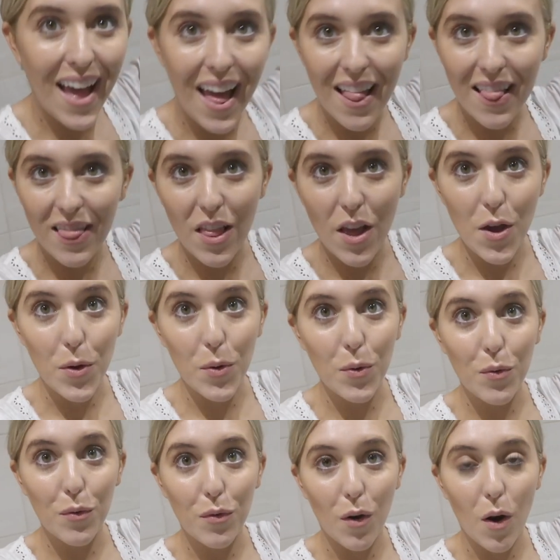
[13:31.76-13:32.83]

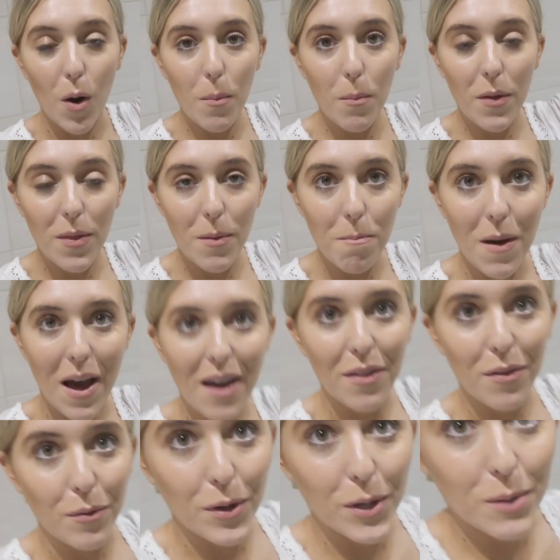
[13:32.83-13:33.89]
Hello from the
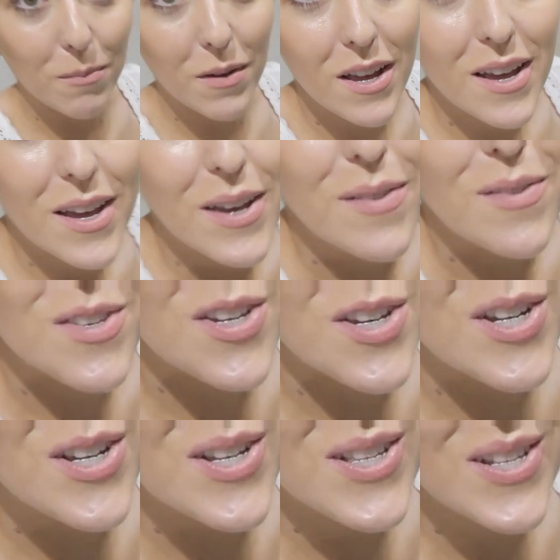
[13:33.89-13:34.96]
bathroom.
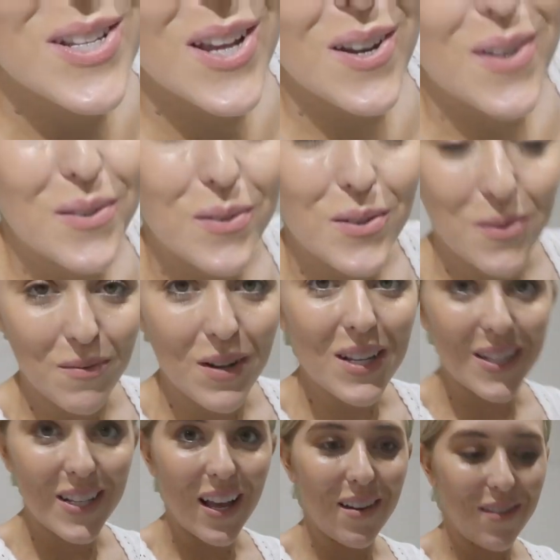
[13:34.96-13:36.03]
Just run
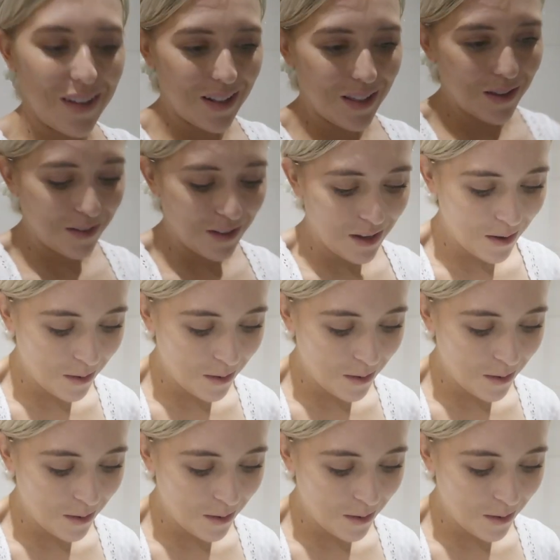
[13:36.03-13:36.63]
myself a lovely